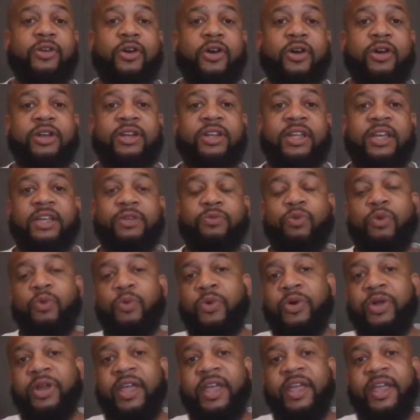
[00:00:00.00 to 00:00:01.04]
card debt we
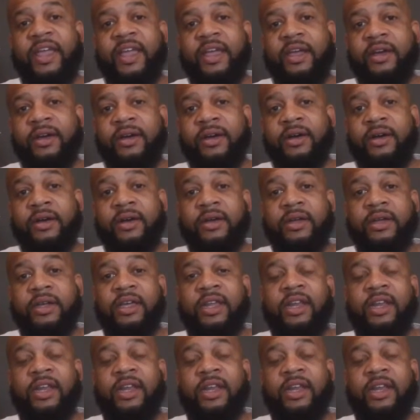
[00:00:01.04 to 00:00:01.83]
want to uh,